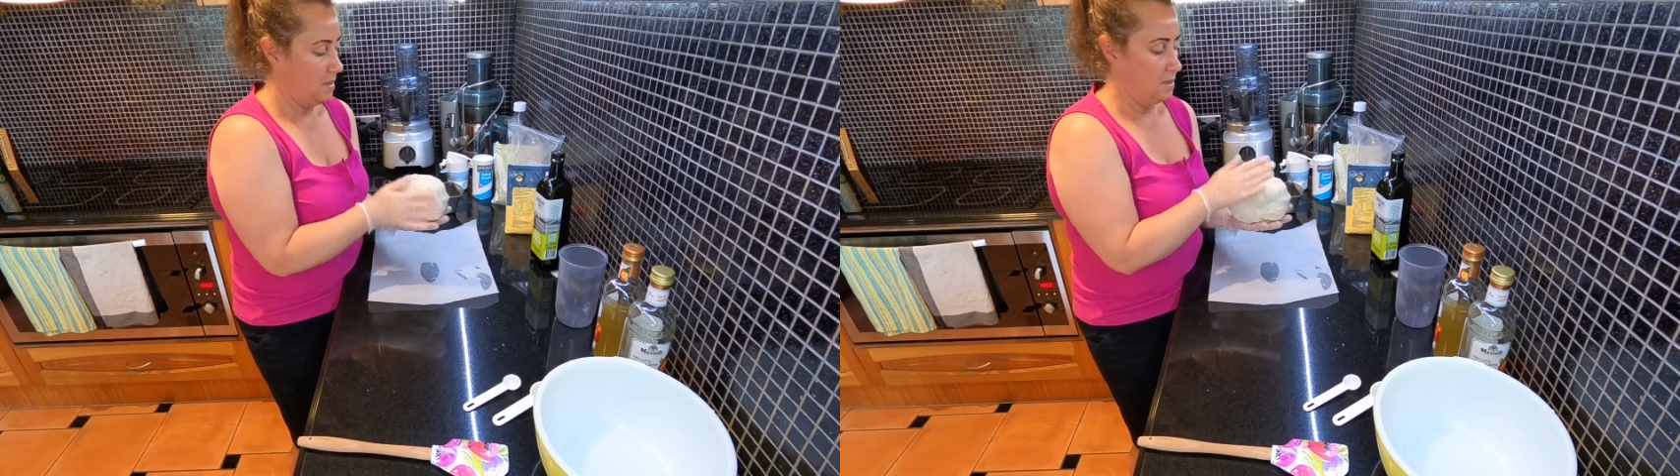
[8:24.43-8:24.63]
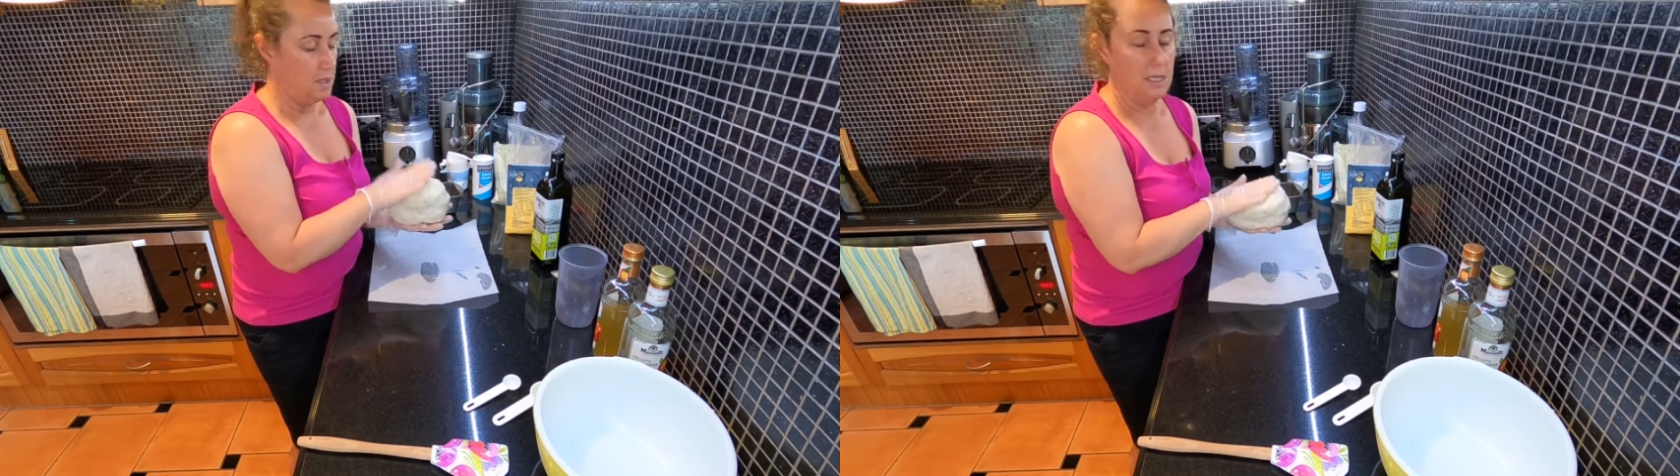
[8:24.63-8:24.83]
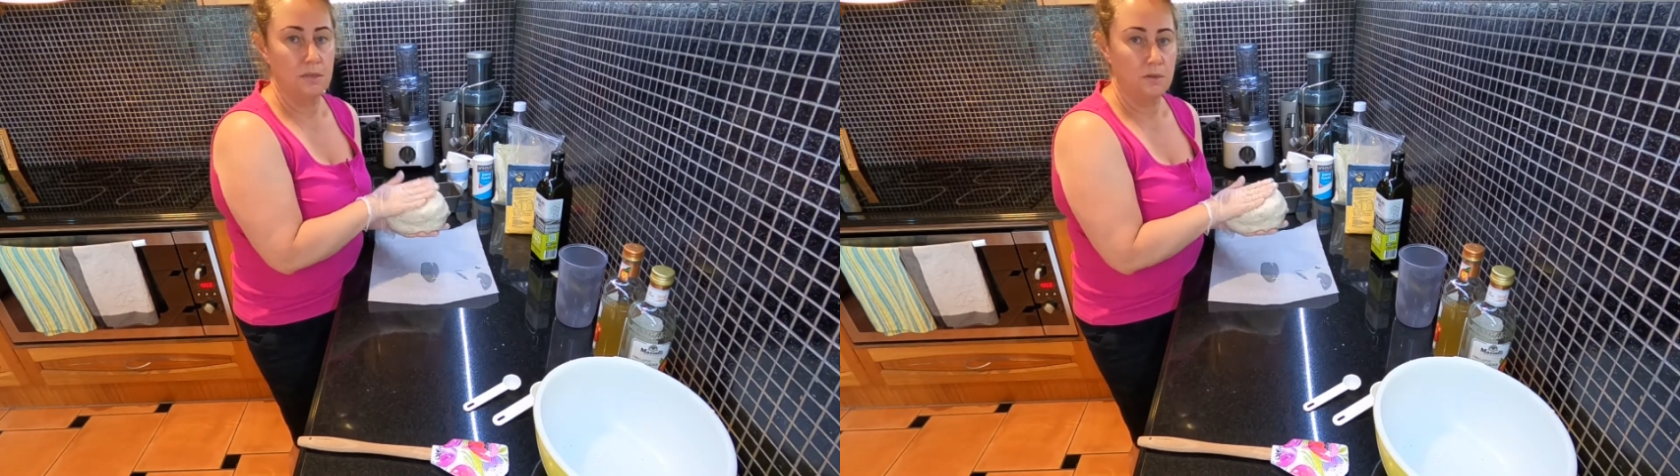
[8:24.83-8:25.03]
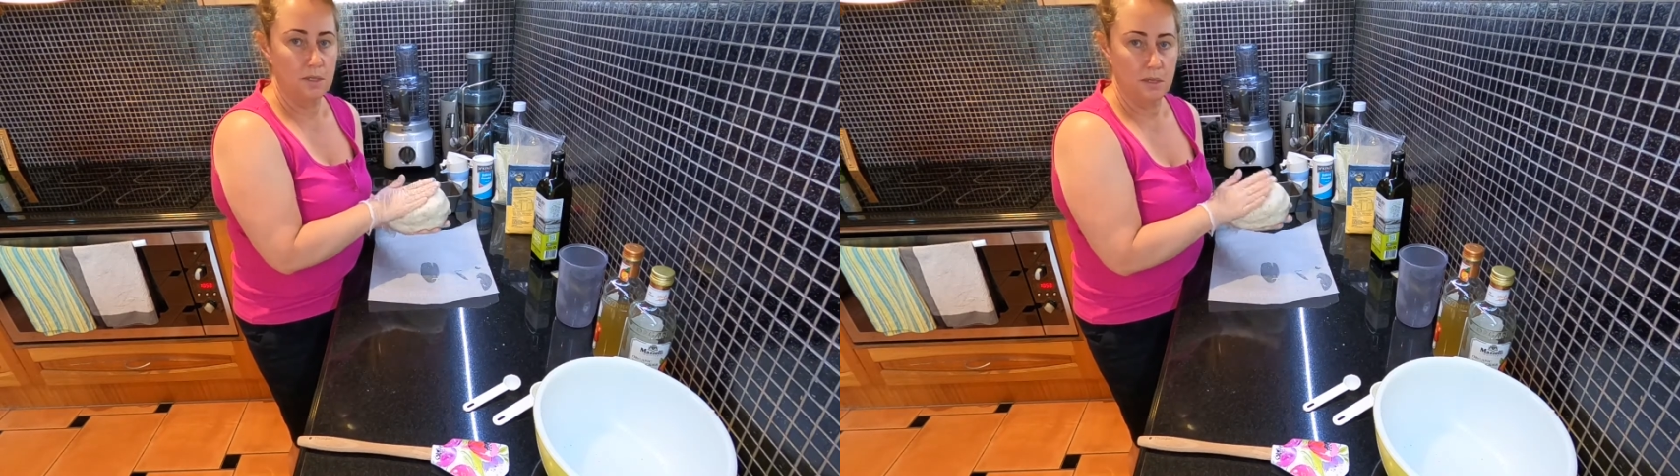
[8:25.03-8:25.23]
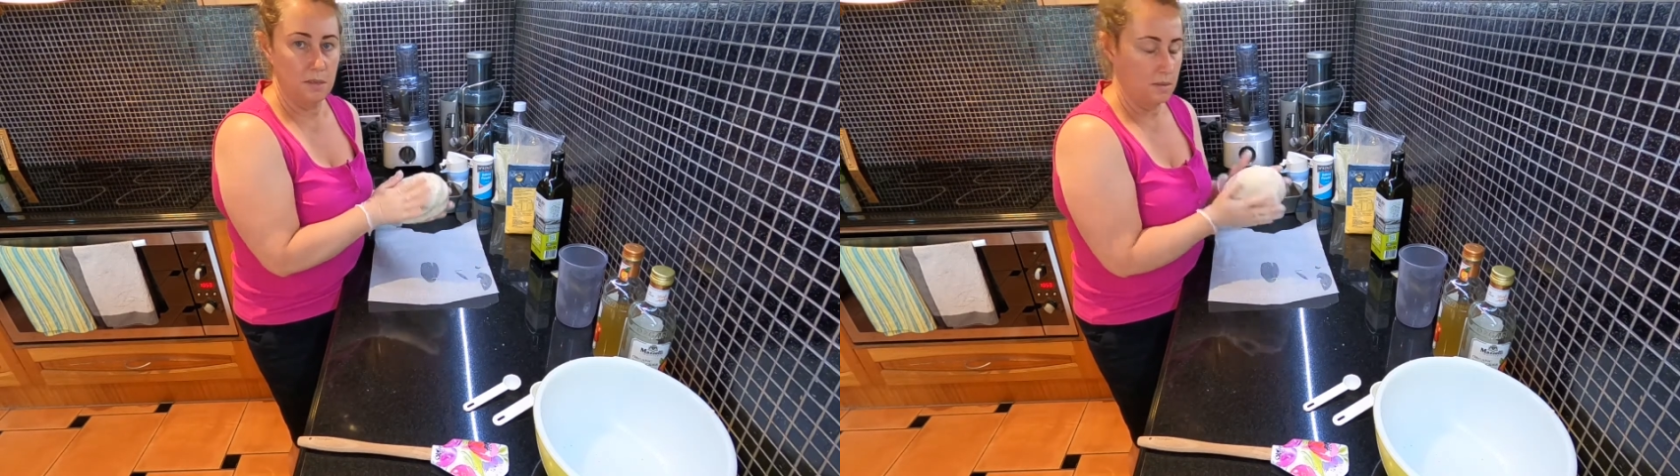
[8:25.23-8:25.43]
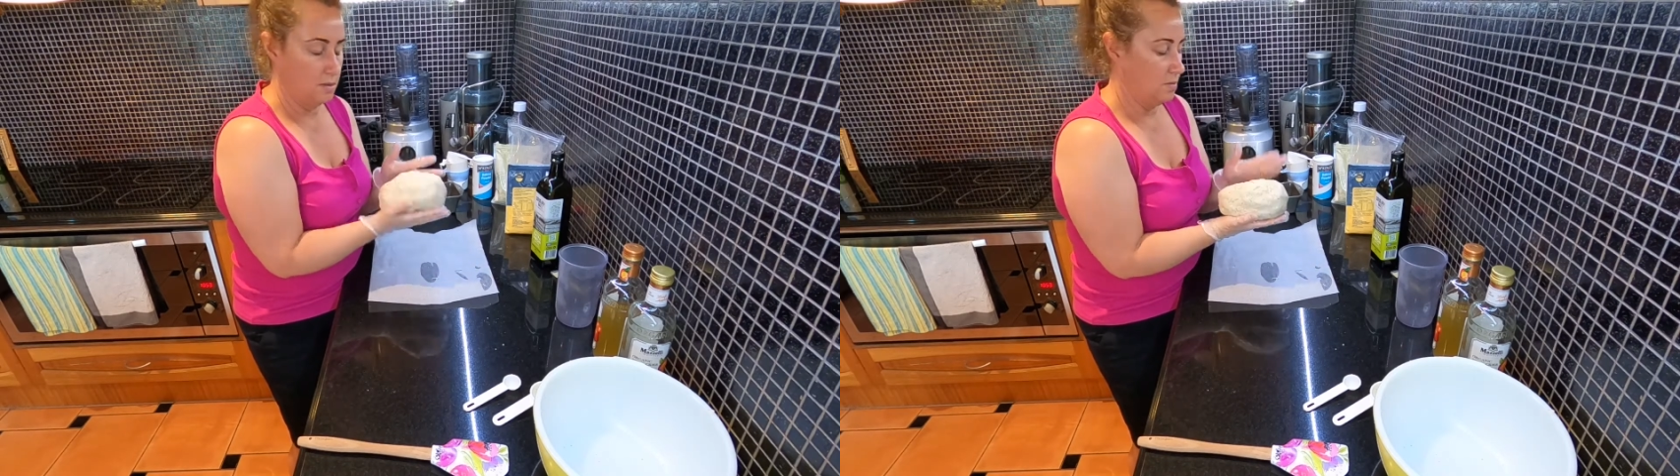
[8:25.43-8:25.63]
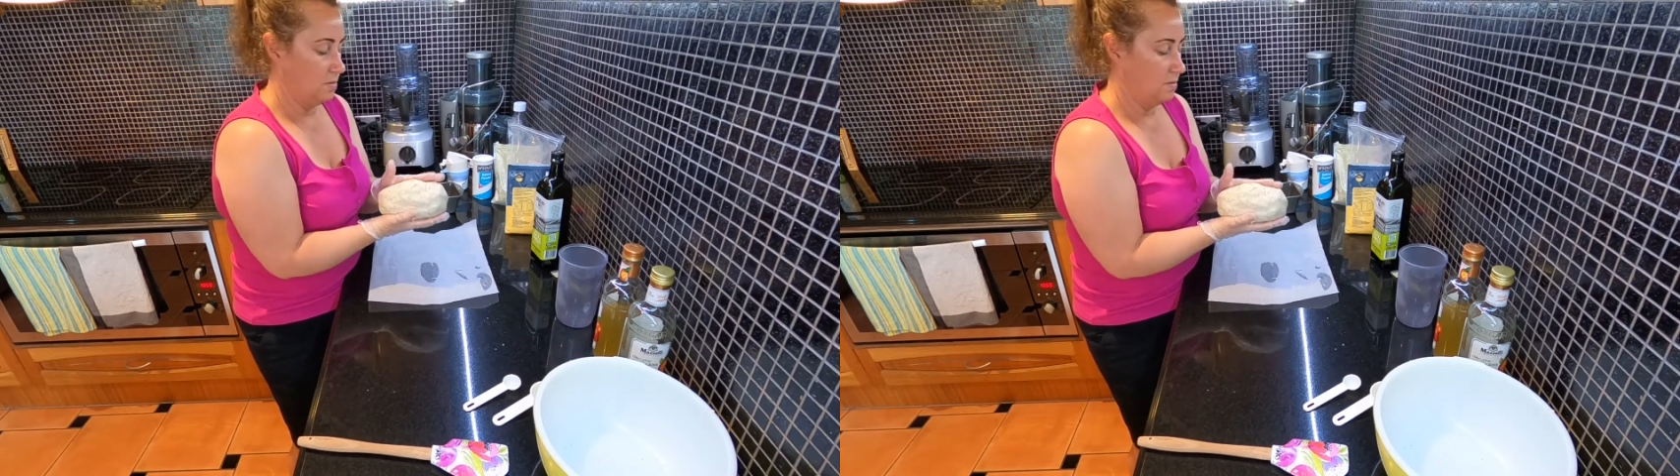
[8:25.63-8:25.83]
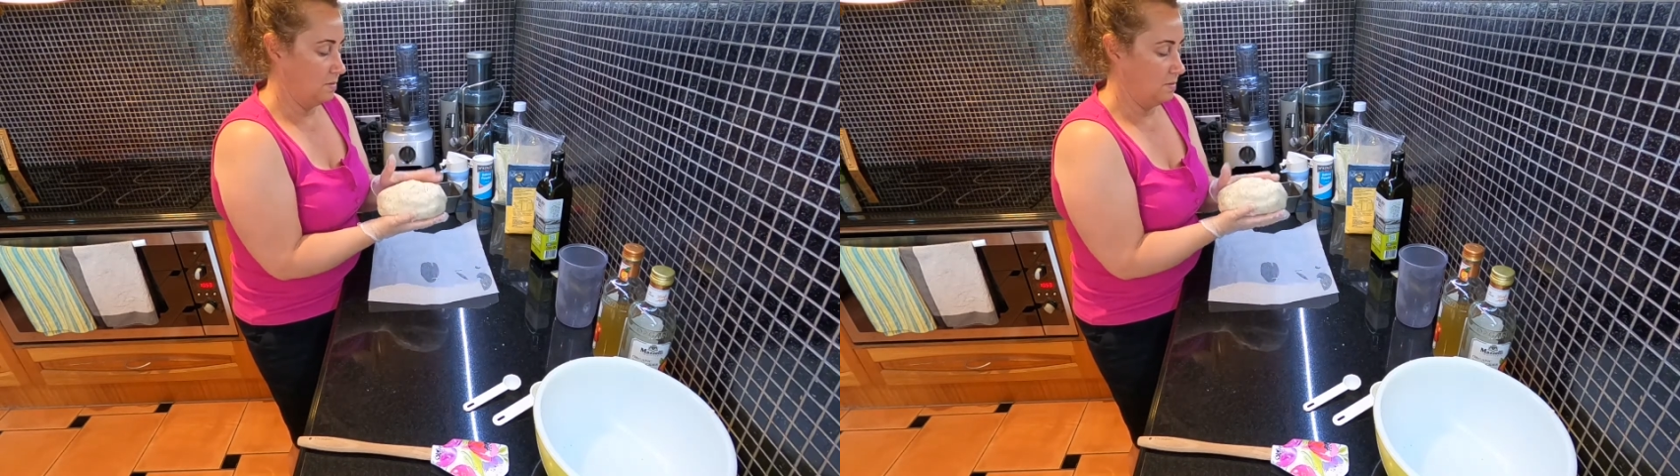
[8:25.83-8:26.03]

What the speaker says: cheese on toast, or